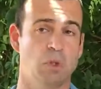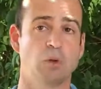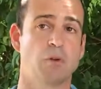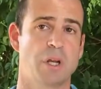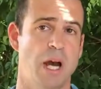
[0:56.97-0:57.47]

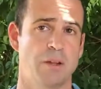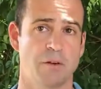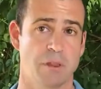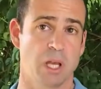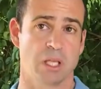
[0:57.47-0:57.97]
2-3 other
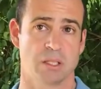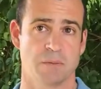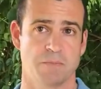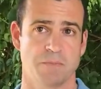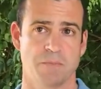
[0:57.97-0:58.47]
things.
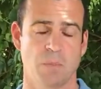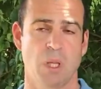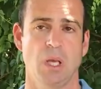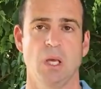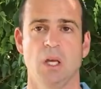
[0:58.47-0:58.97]

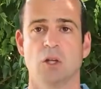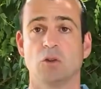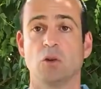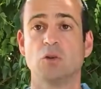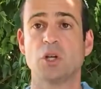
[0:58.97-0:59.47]

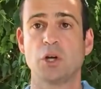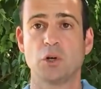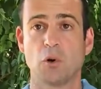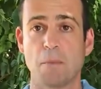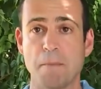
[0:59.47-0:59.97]
Those are
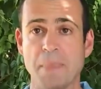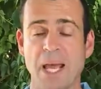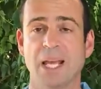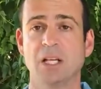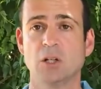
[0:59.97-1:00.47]
your
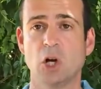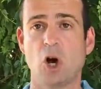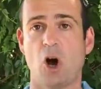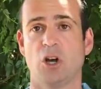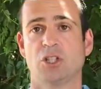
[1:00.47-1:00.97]
main
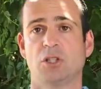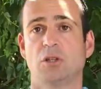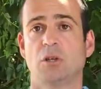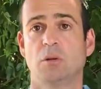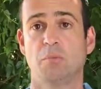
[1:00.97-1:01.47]
cost
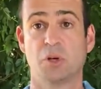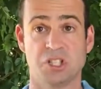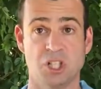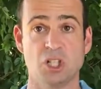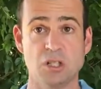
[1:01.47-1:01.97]

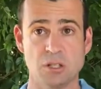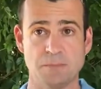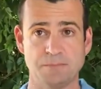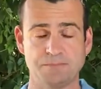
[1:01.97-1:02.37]
positions.